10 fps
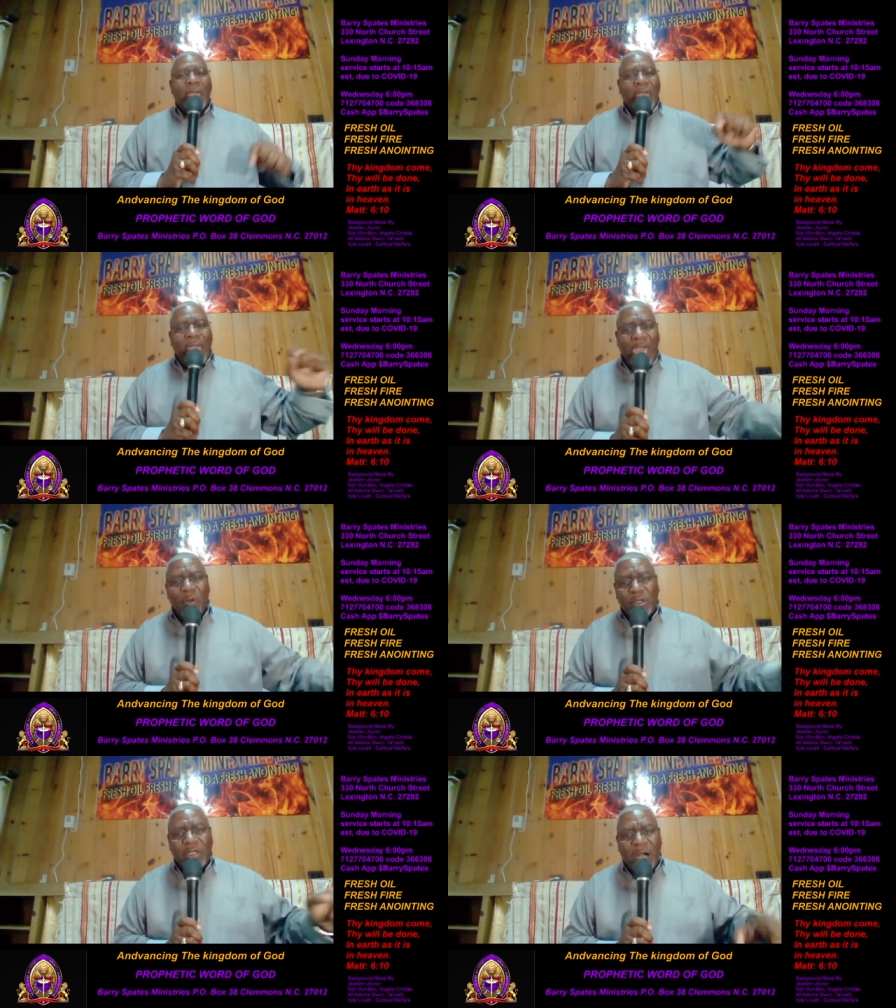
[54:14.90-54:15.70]

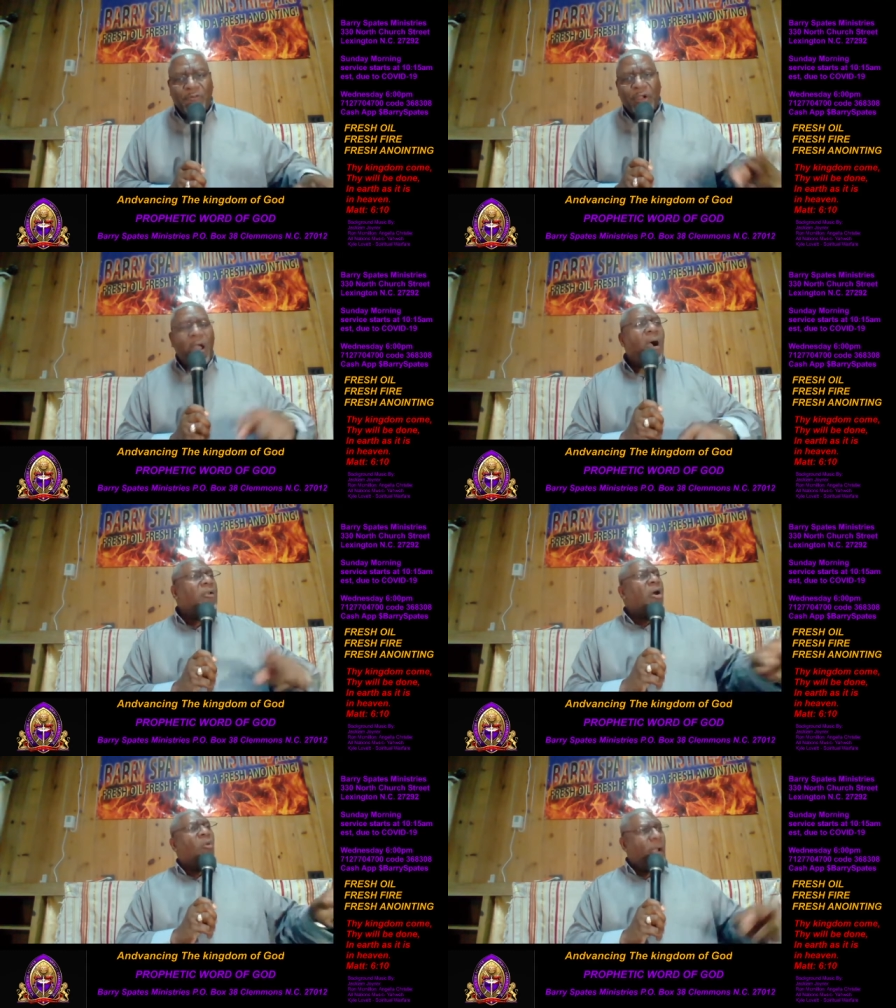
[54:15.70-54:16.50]
He will comfort
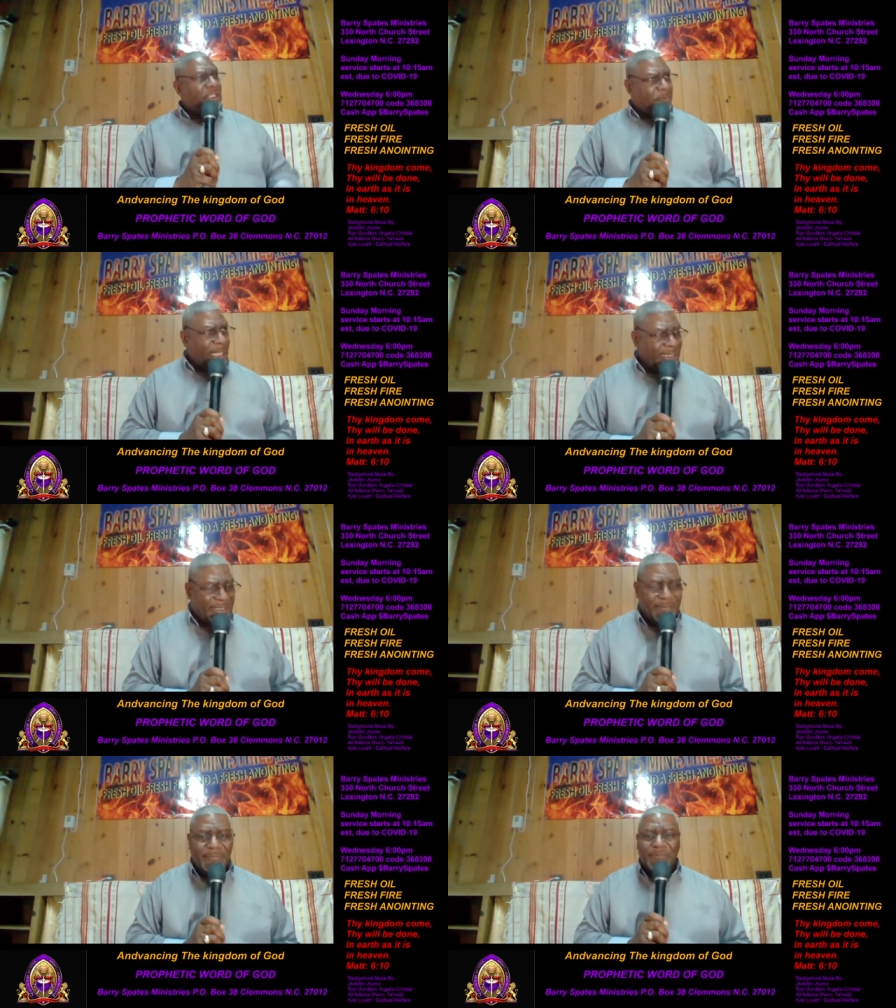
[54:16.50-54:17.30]
all her waste
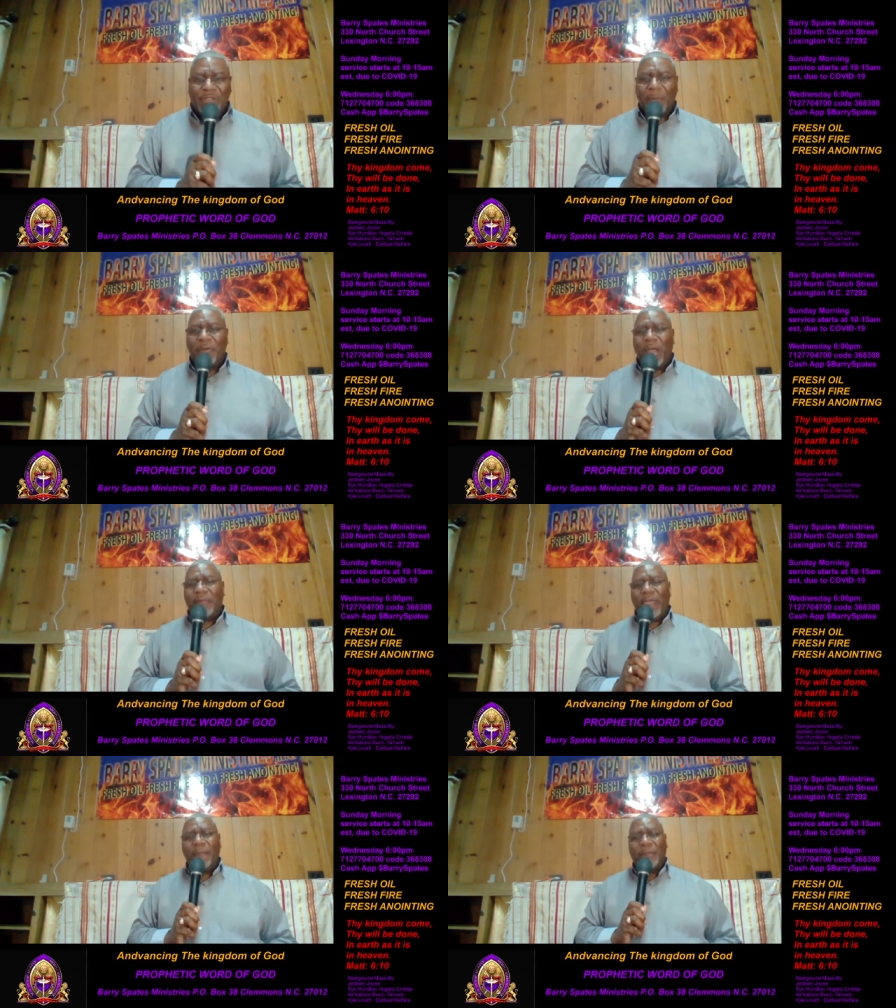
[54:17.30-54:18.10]
places. Stopping
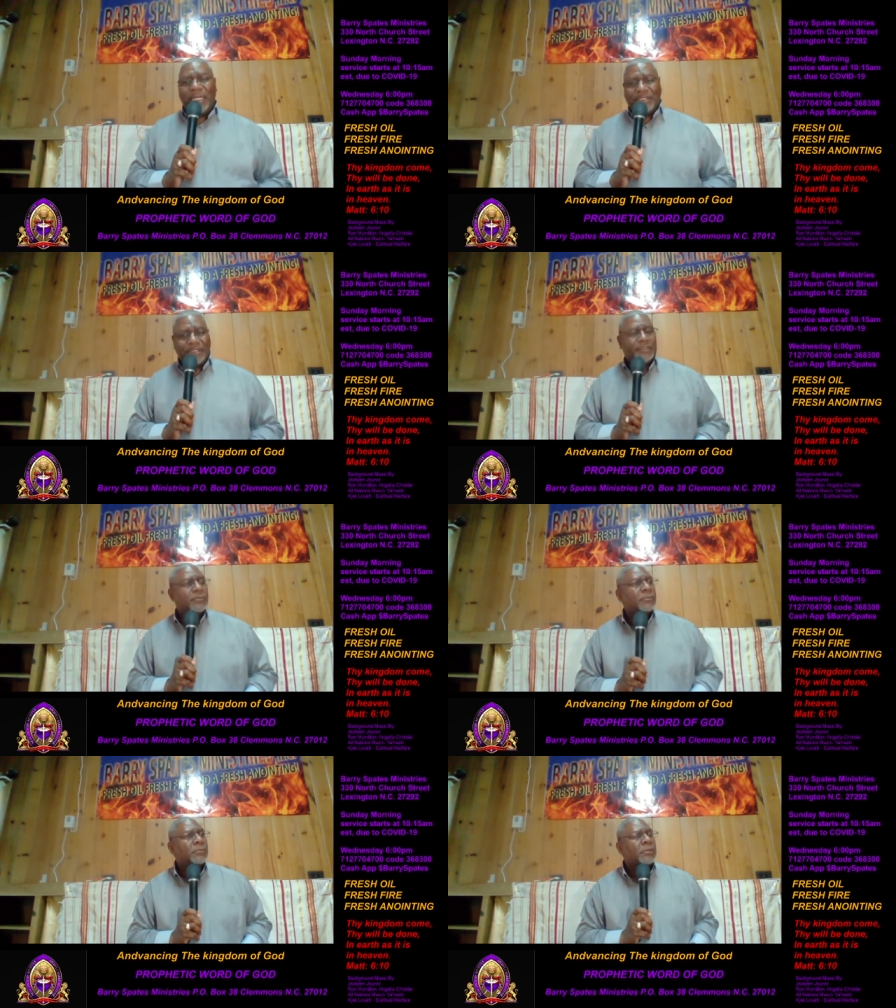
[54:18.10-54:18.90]
right there, places.
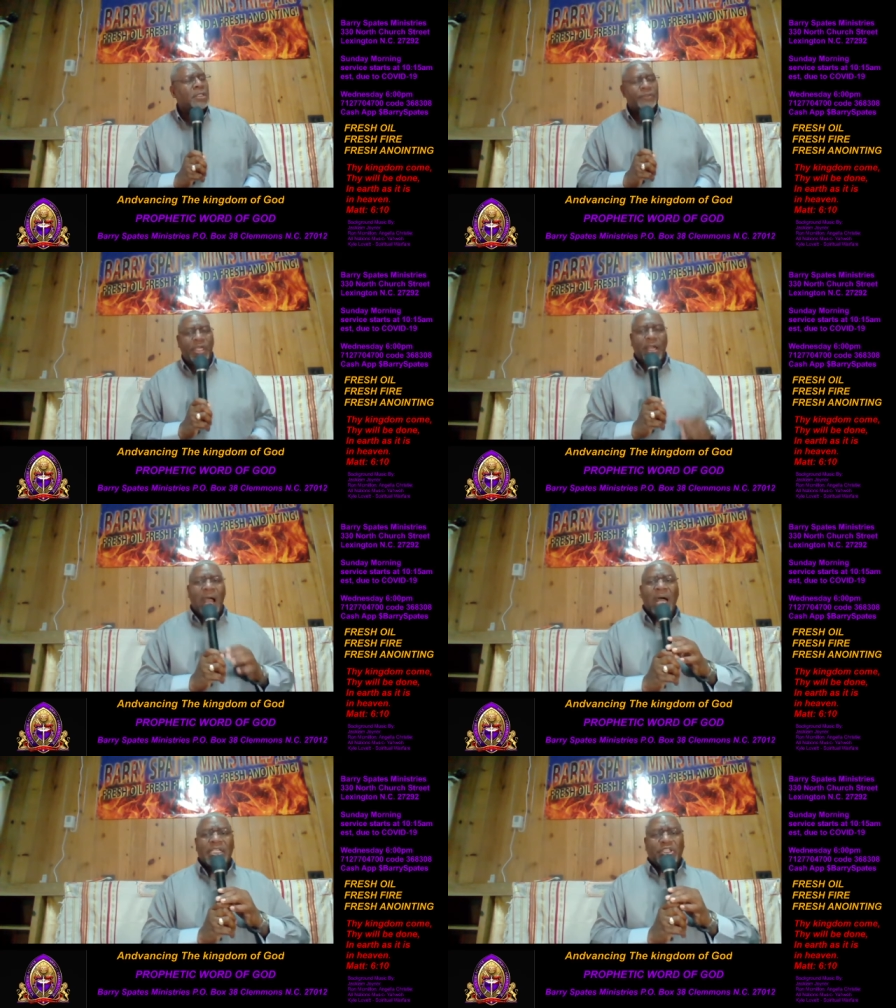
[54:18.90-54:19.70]
See,
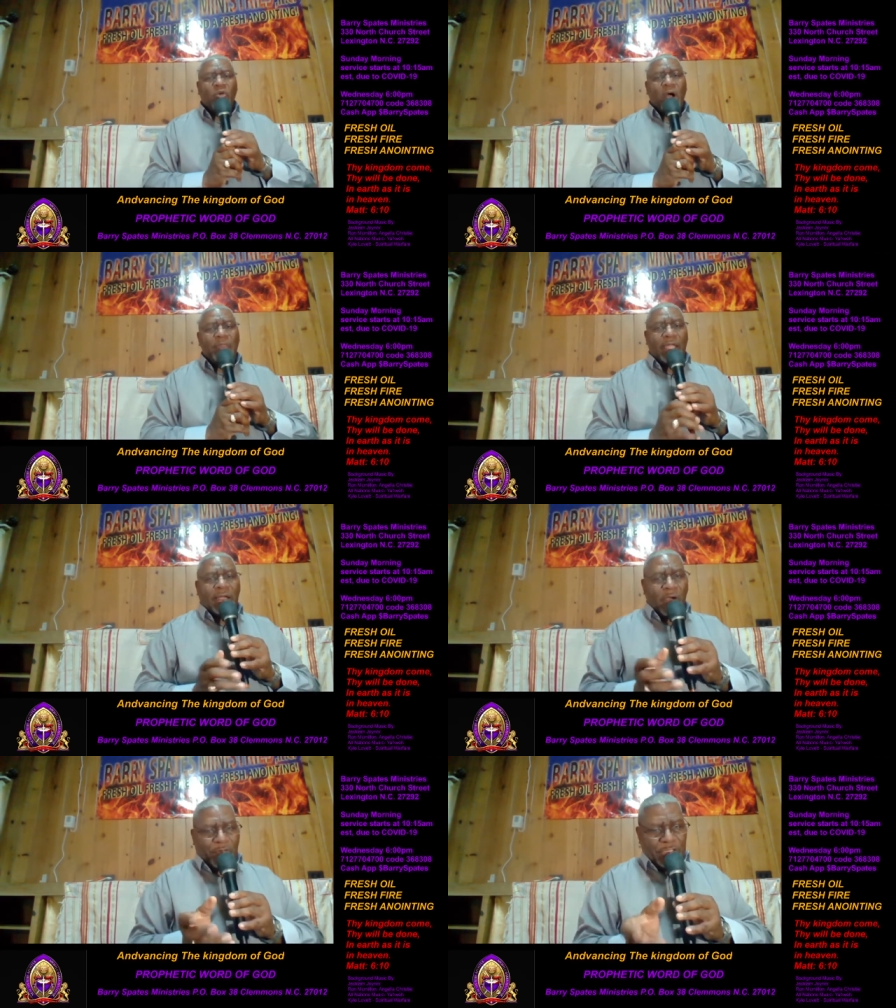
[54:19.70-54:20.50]
God is the one that
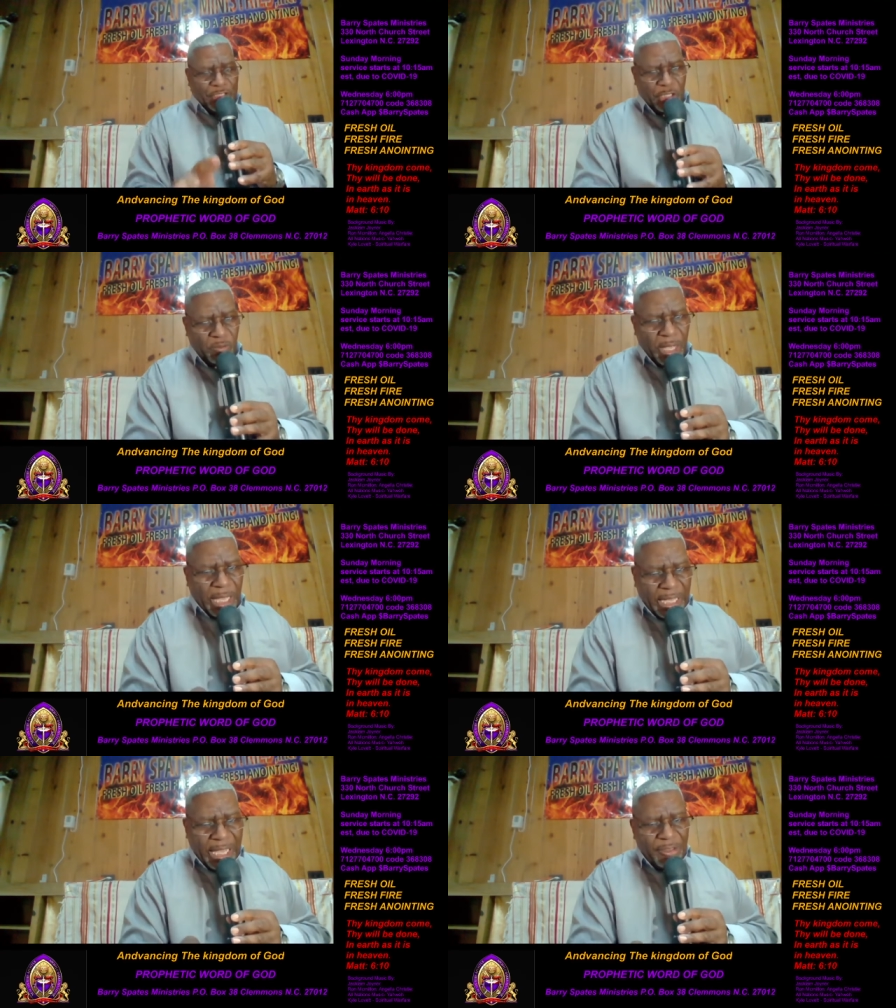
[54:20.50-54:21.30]
comforts you
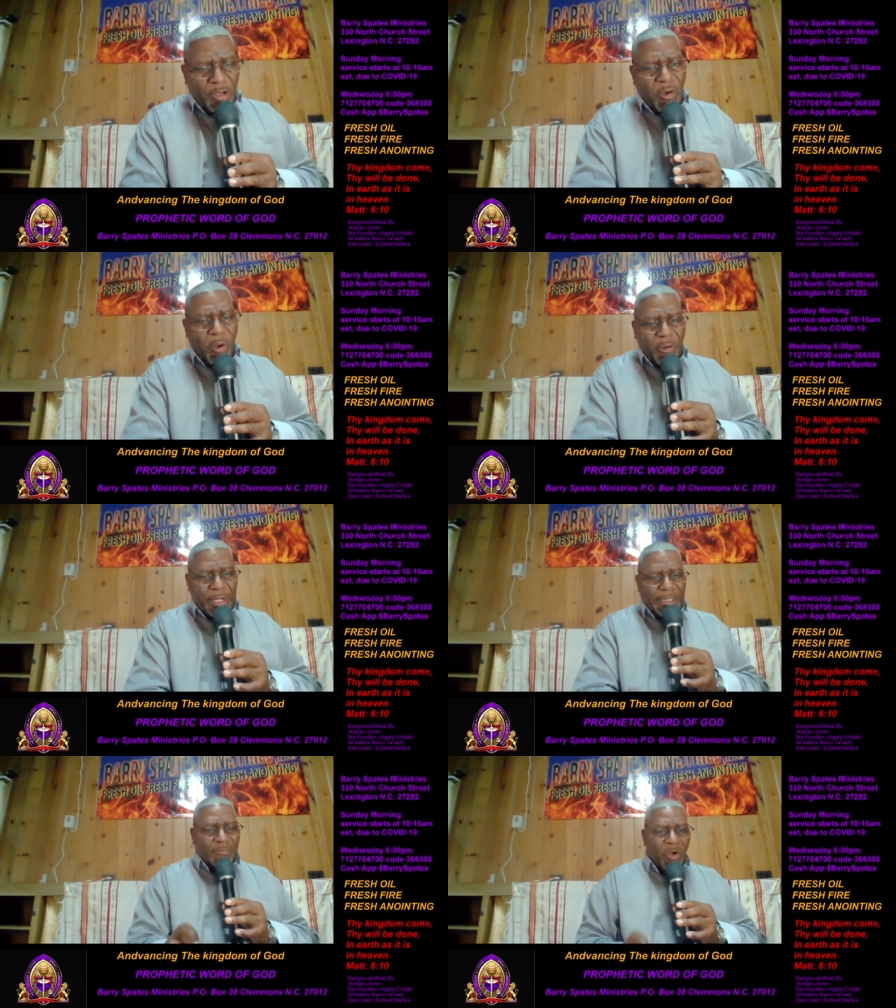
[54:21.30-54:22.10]
in your
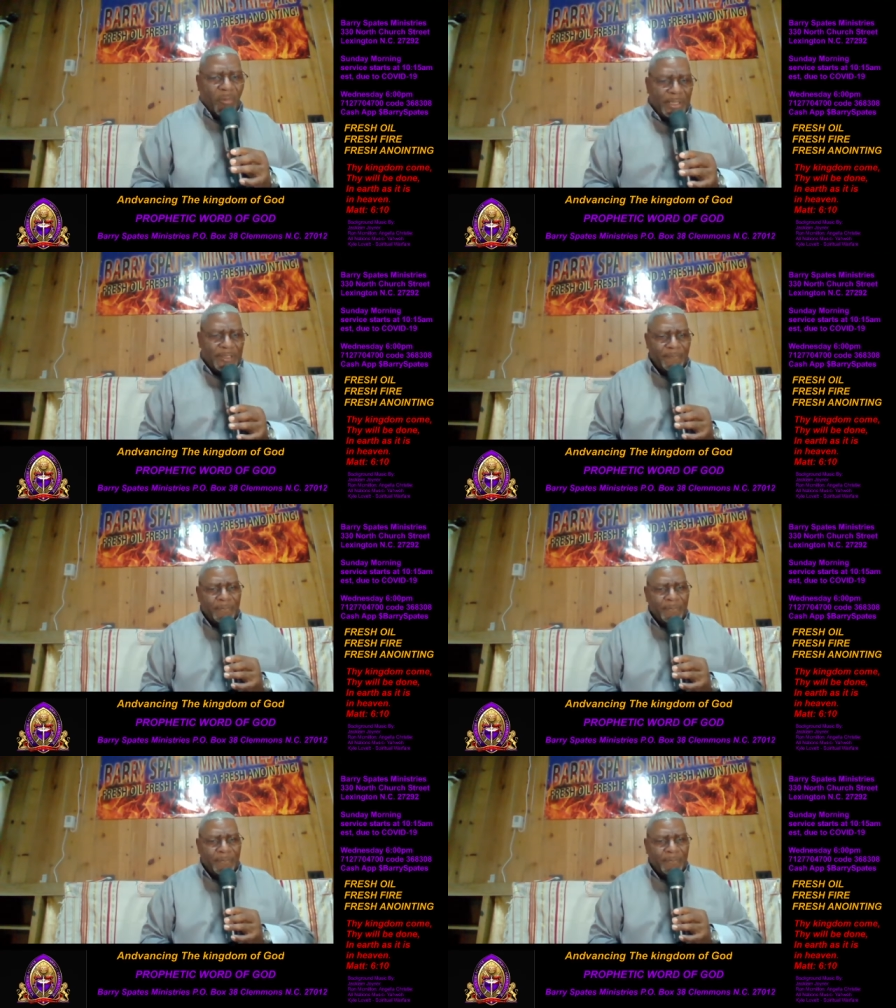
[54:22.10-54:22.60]
hurting moment.